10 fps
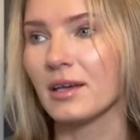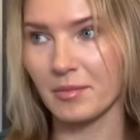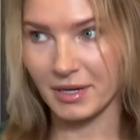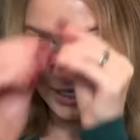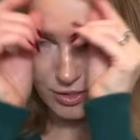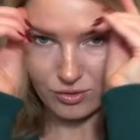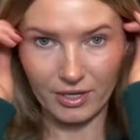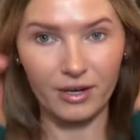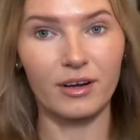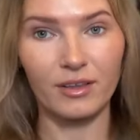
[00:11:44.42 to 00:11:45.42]
my natural
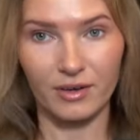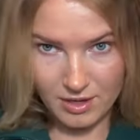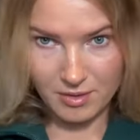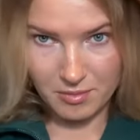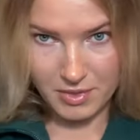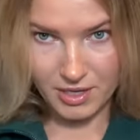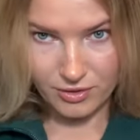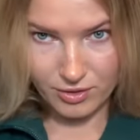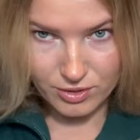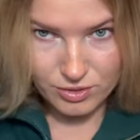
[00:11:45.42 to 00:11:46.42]
hair color. Me at
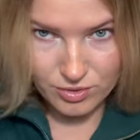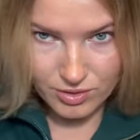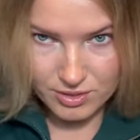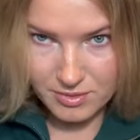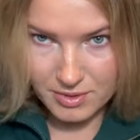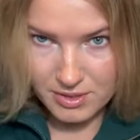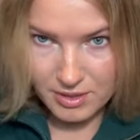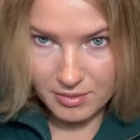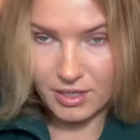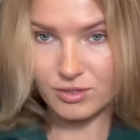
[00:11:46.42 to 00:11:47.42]
32, this is basically
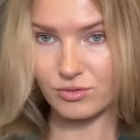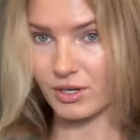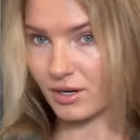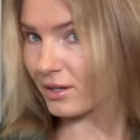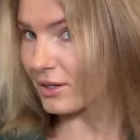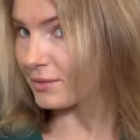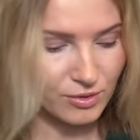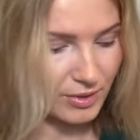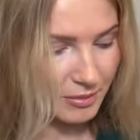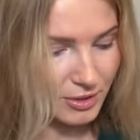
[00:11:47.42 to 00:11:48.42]
my natural hair color. So
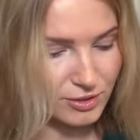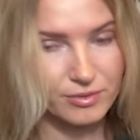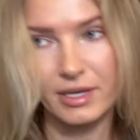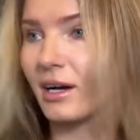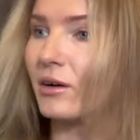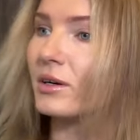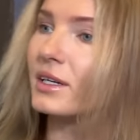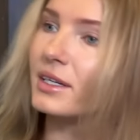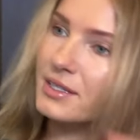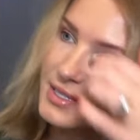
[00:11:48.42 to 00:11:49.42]
what I'm gonna do now
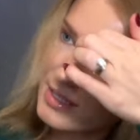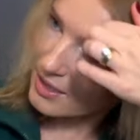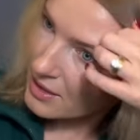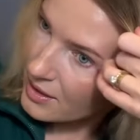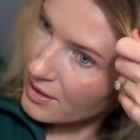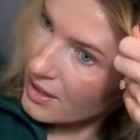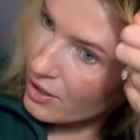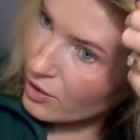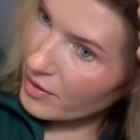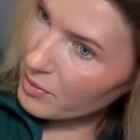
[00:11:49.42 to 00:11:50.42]
is, I don't
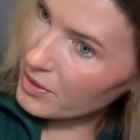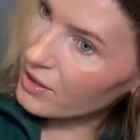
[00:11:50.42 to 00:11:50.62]
know if I wanna